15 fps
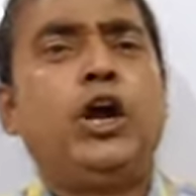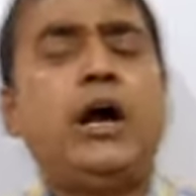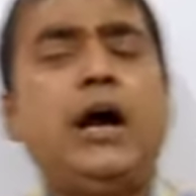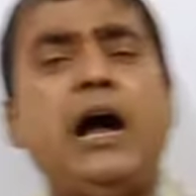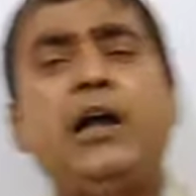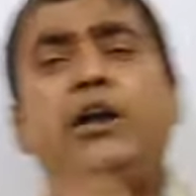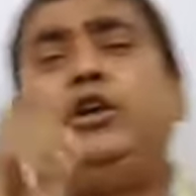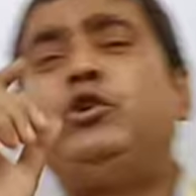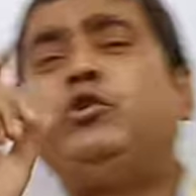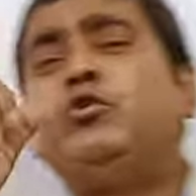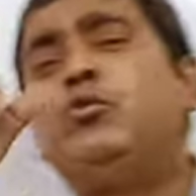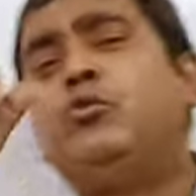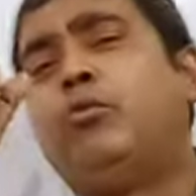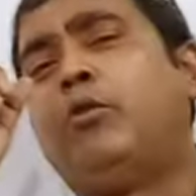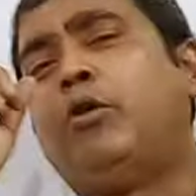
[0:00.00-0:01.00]
I will do
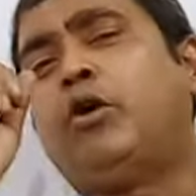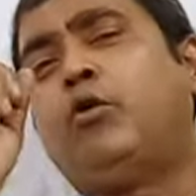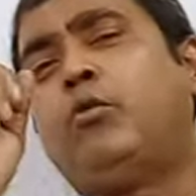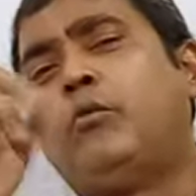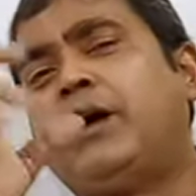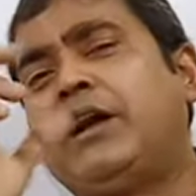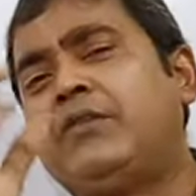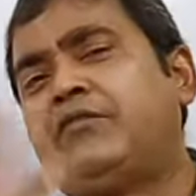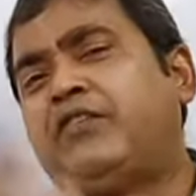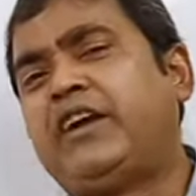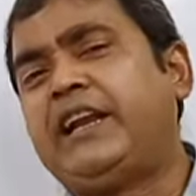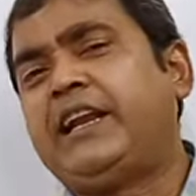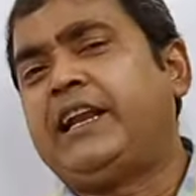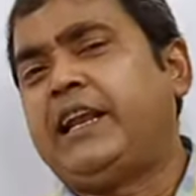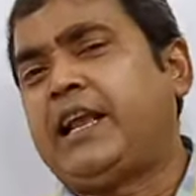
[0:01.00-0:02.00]
one
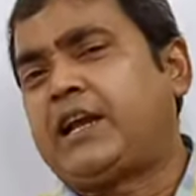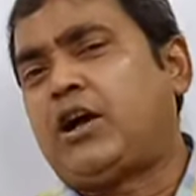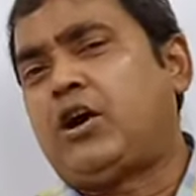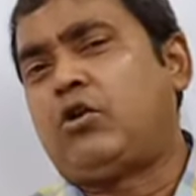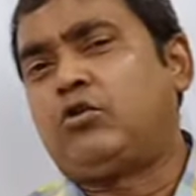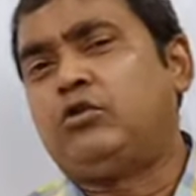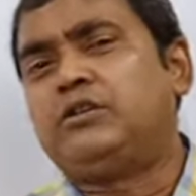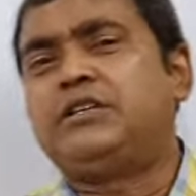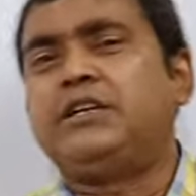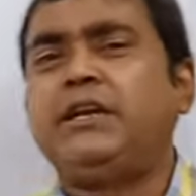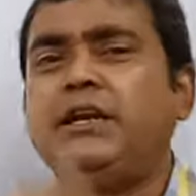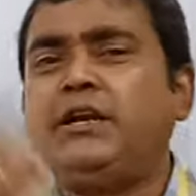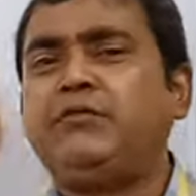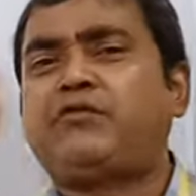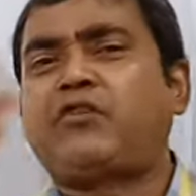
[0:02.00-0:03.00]
final account
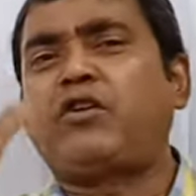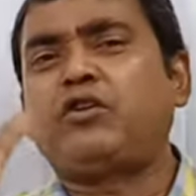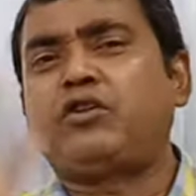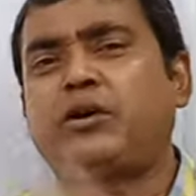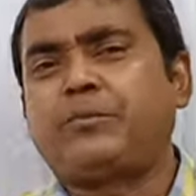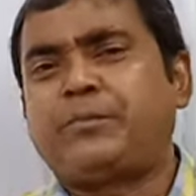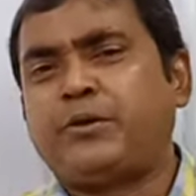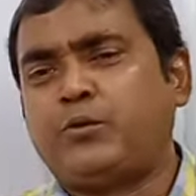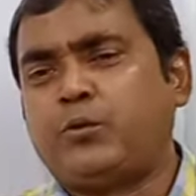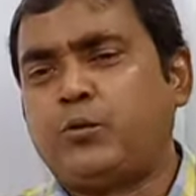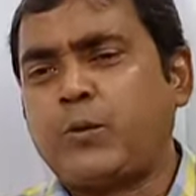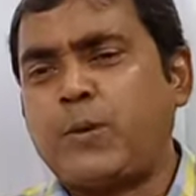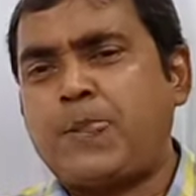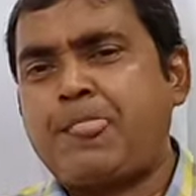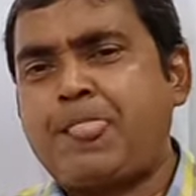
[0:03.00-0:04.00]
in front of you
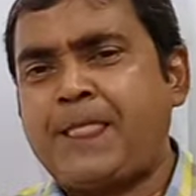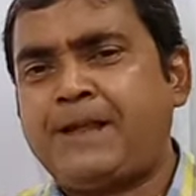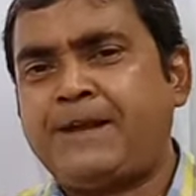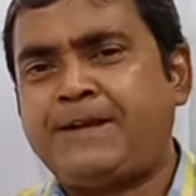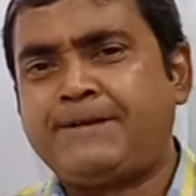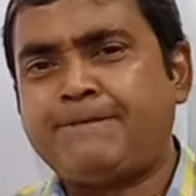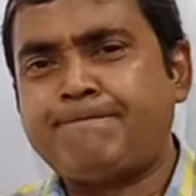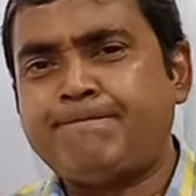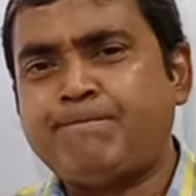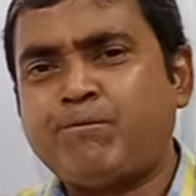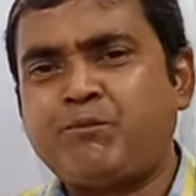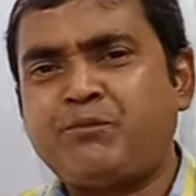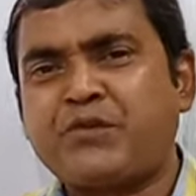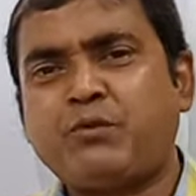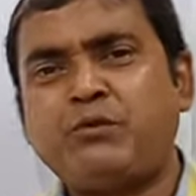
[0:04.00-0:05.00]

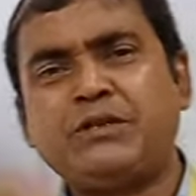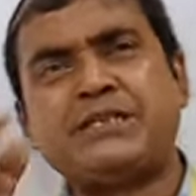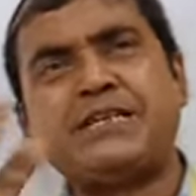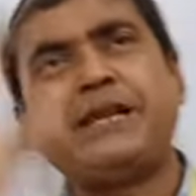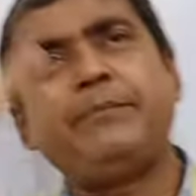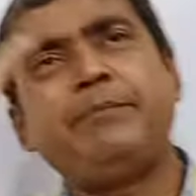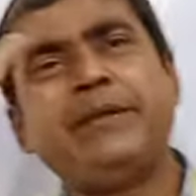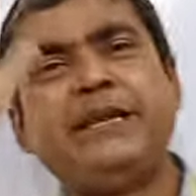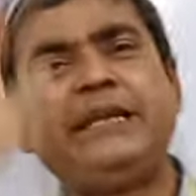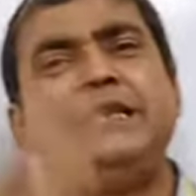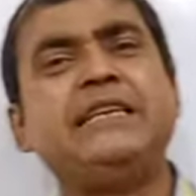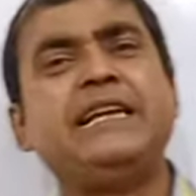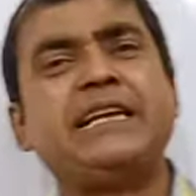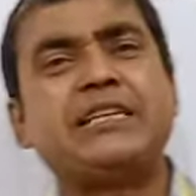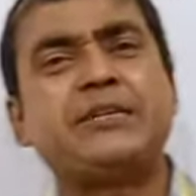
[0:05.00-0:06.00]
which came many
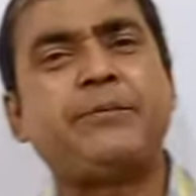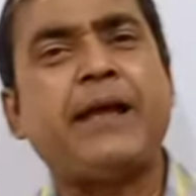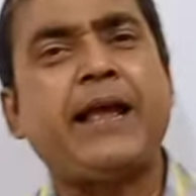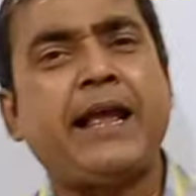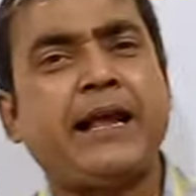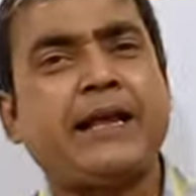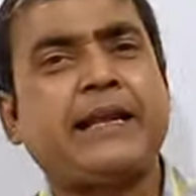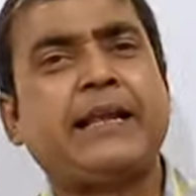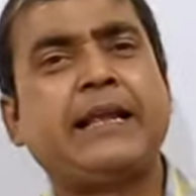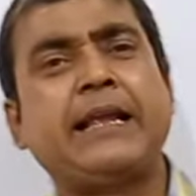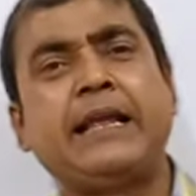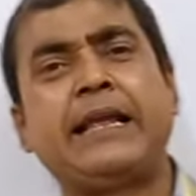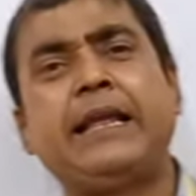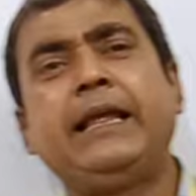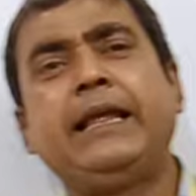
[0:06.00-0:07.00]
years back
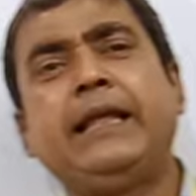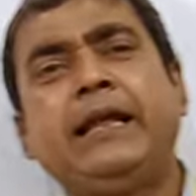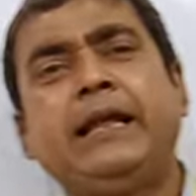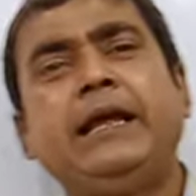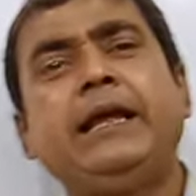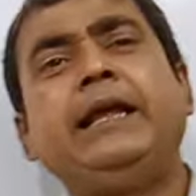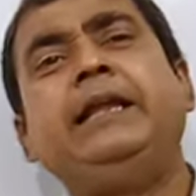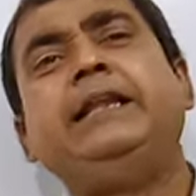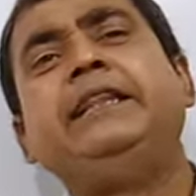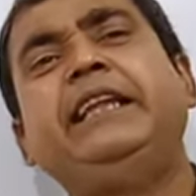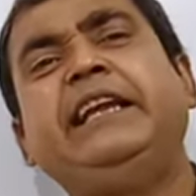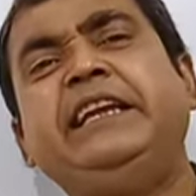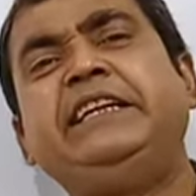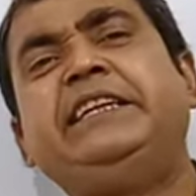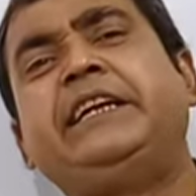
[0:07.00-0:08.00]
in
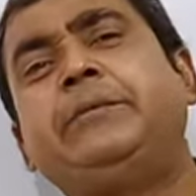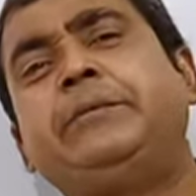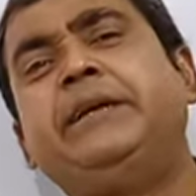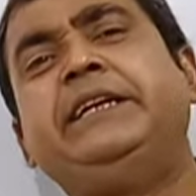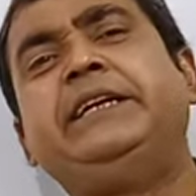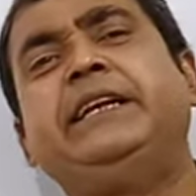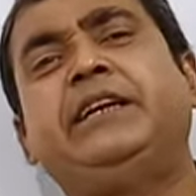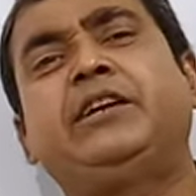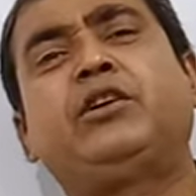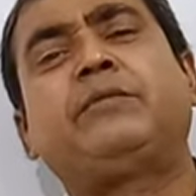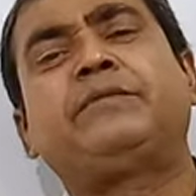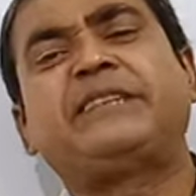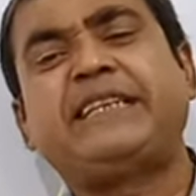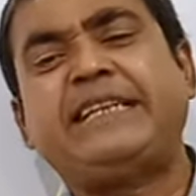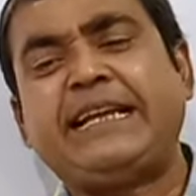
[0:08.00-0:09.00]
the intermediate
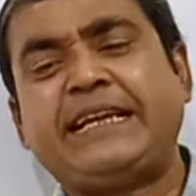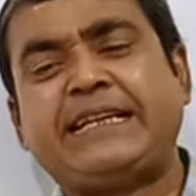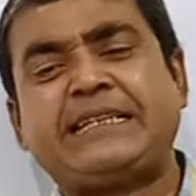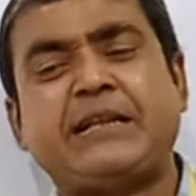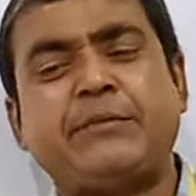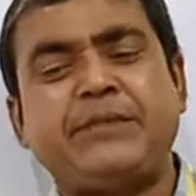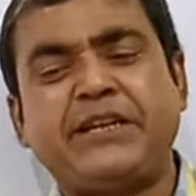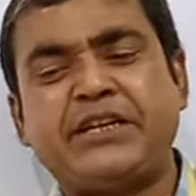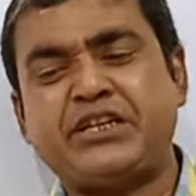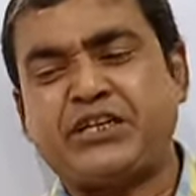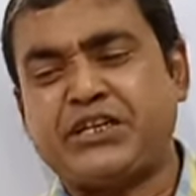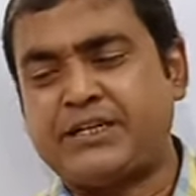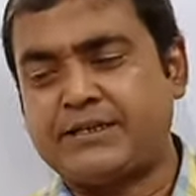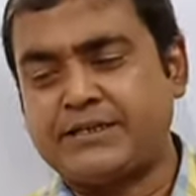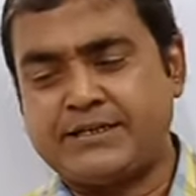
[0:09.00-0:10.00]
of CA
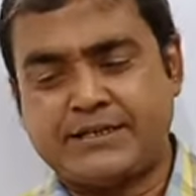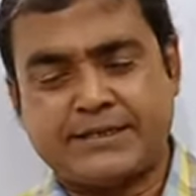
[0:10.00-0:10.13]
examinations.